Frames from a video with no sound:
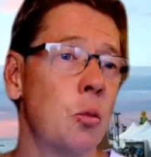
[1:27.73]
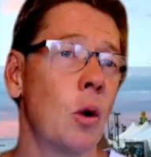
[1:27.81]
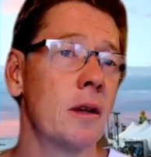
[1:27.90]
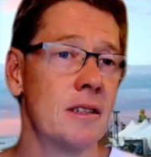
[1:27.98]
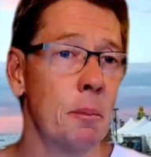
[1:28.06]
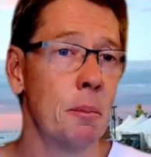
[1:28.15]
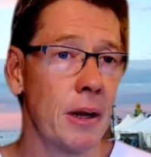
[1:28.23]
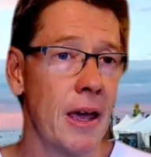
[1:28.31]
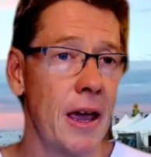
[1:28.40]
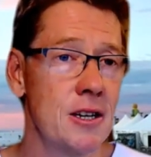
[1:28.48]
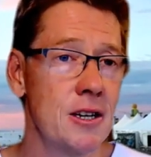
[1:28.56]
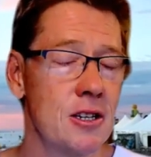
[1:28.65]
What's the
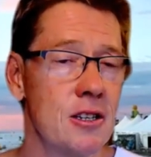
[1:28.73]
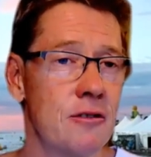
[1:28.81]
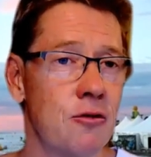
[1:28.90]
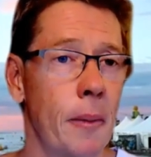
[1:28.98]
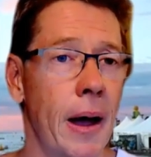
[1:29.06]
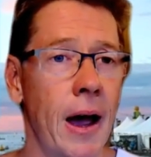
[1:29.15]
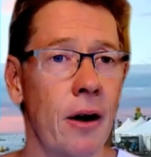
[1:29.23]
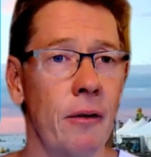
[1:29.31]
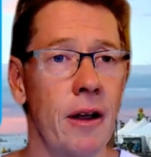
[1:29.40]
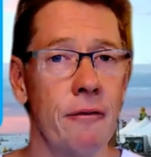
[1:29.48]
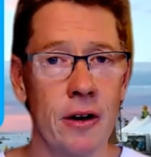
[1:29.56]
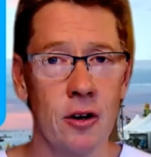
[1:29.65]
implications for my heart
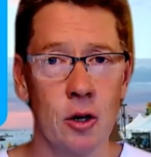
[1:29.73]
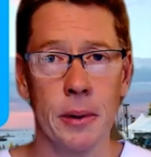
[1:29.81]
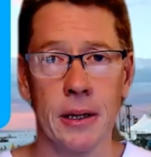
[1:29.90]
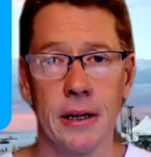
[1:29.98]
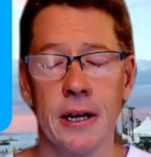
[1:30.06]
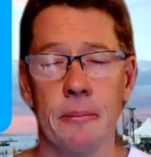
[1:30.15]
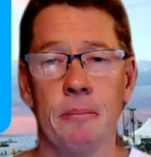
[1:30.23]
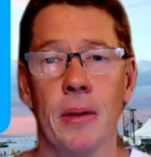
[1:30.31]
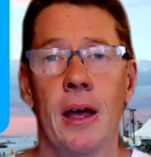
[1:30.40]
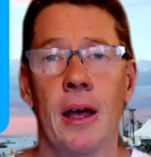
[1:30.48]
rate variability?